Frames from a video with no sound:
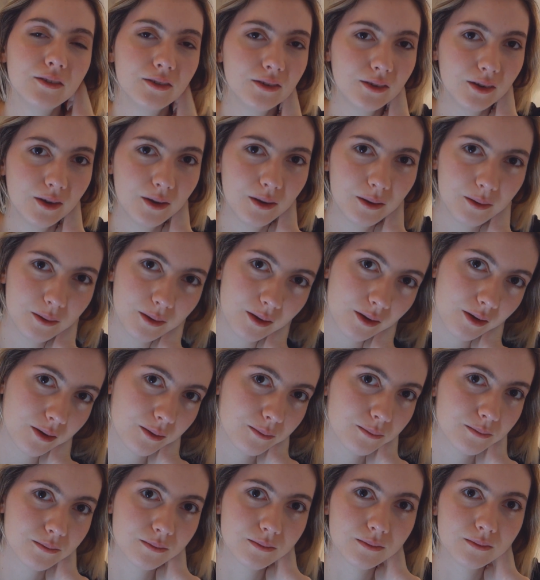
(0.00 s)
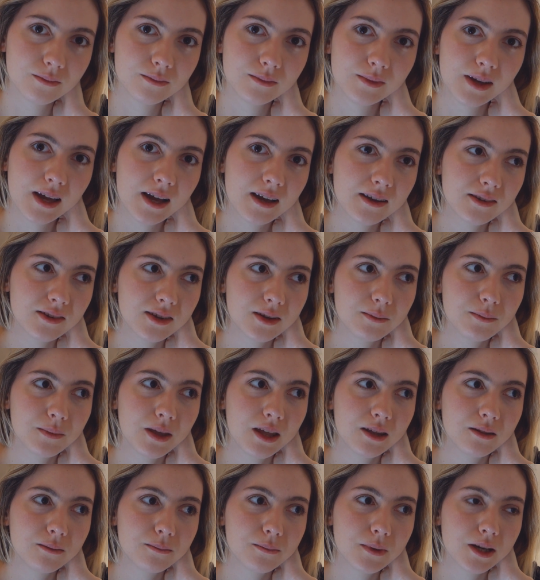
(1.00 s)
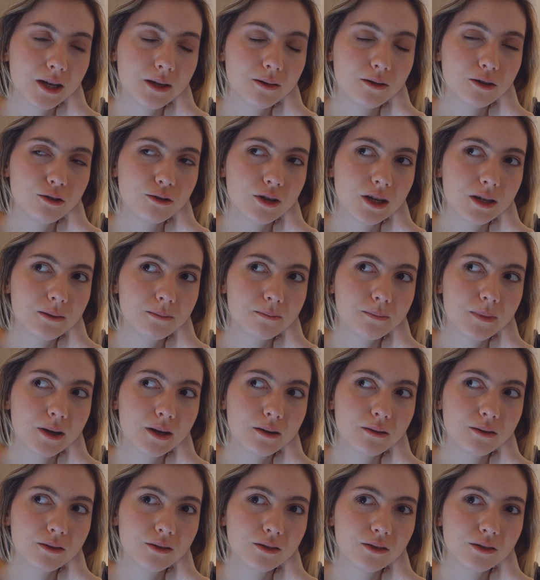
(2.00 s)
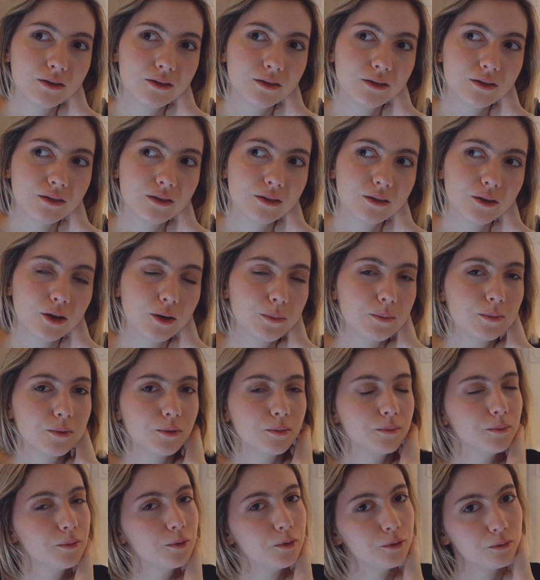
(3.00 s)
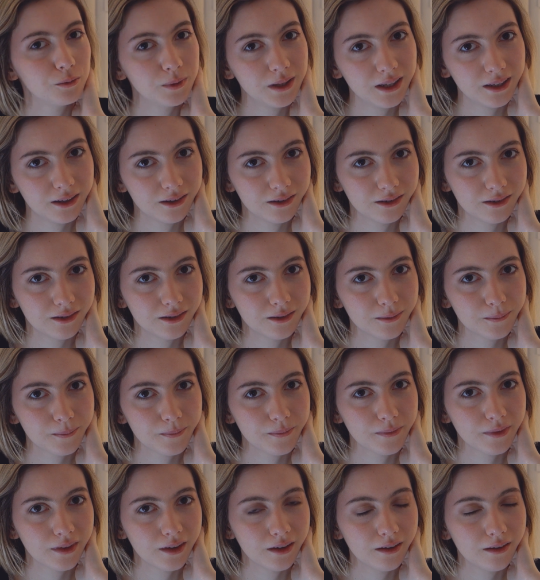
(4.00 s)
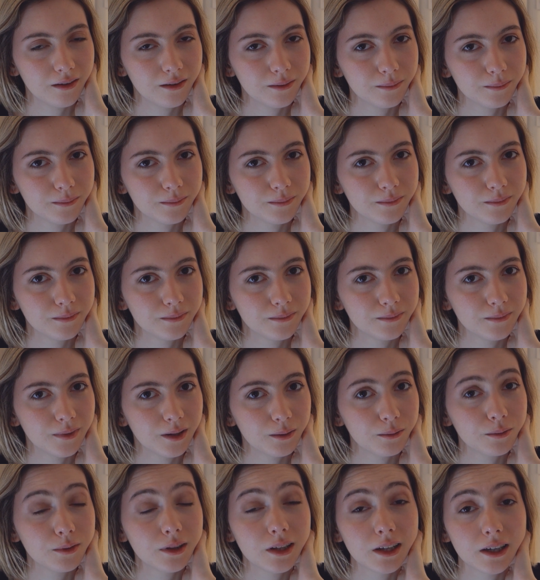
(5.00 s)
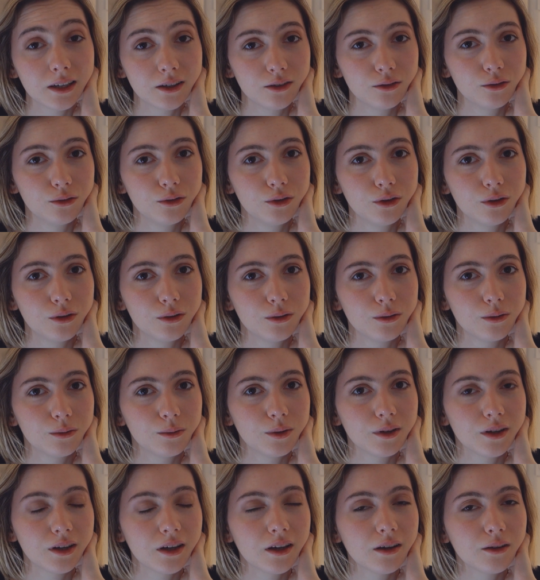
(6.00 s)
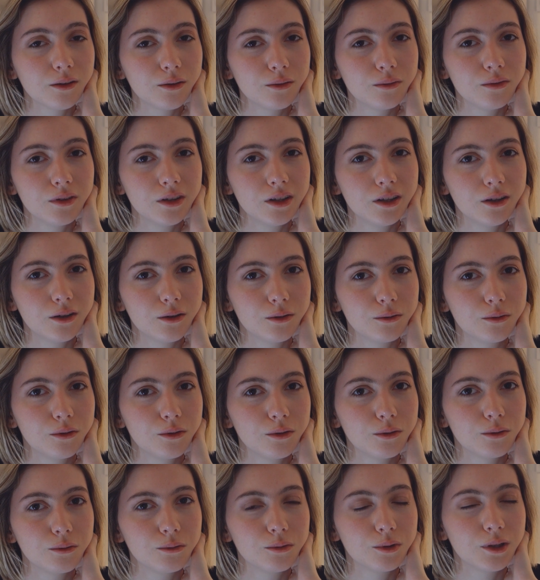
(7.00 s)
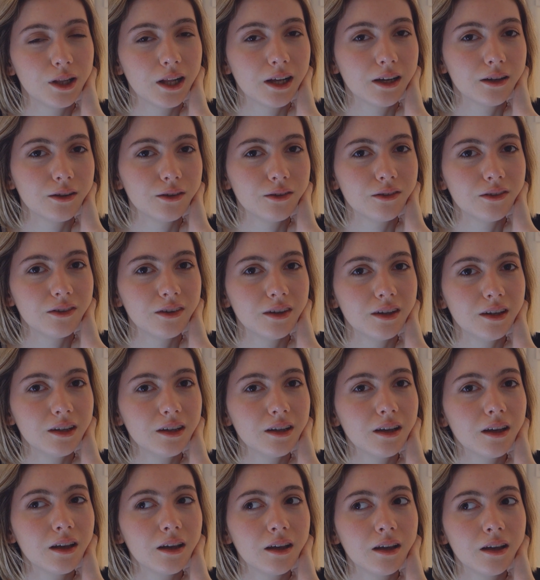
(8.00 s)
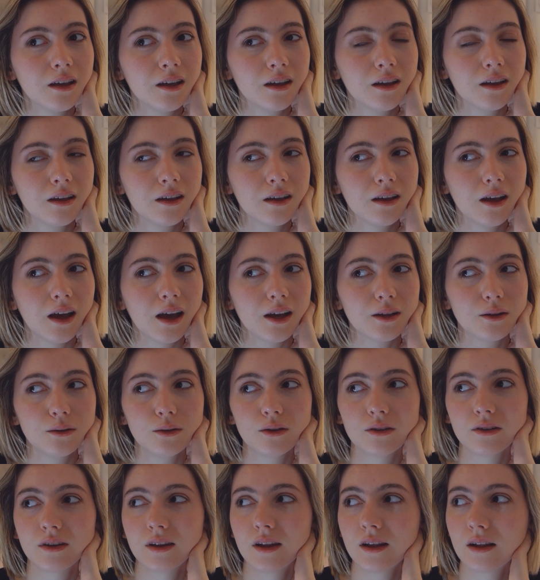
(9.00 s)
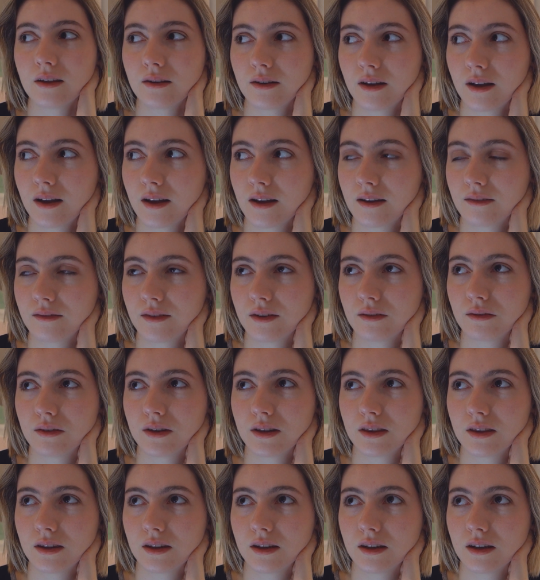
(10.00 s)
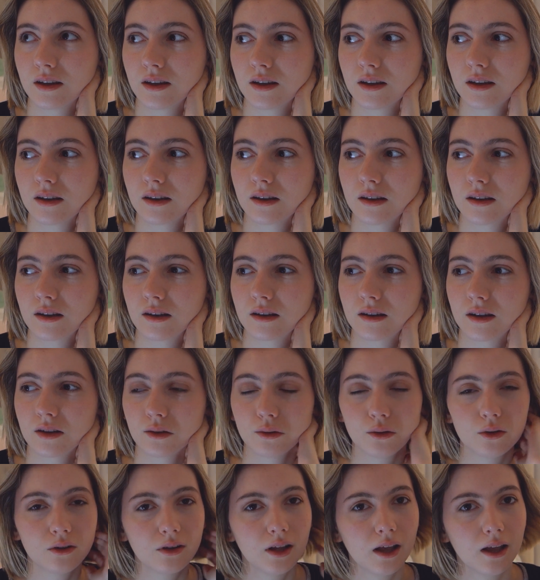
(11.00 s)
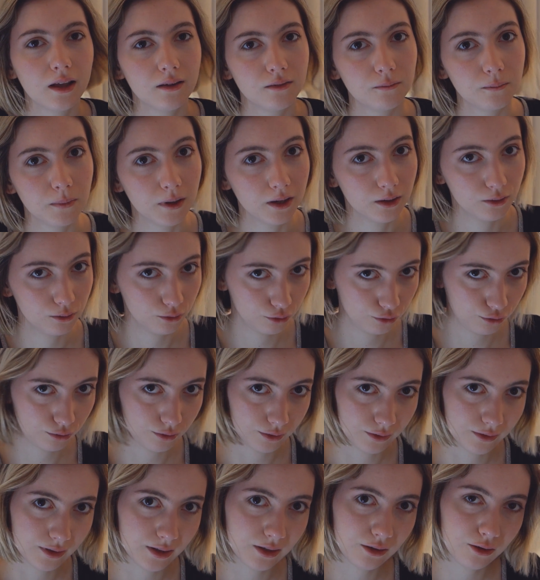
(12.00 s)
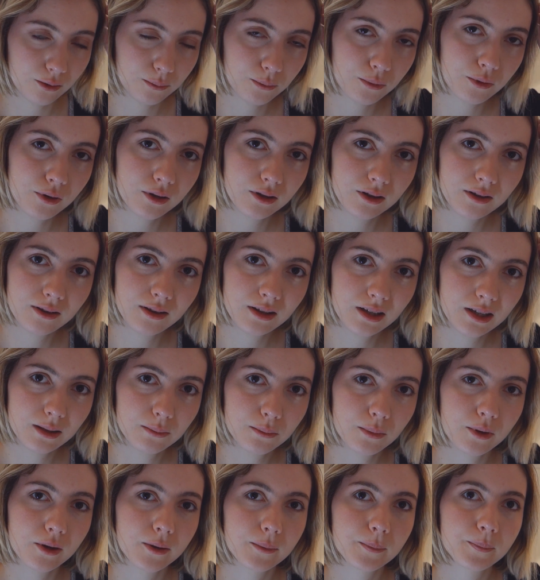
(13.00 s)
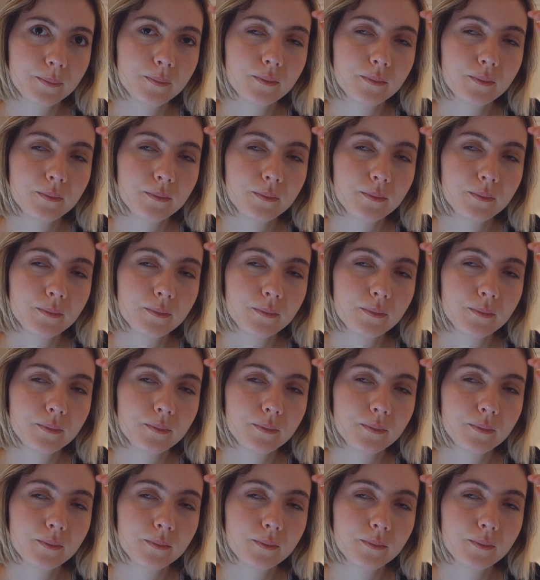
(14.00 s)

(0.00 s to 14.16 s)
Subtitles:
So, as I'm at my grandparents' a couple more weeks, I would like to know what kind of video you would like to see. I do not have everything, I do not have my usual setup or anything, but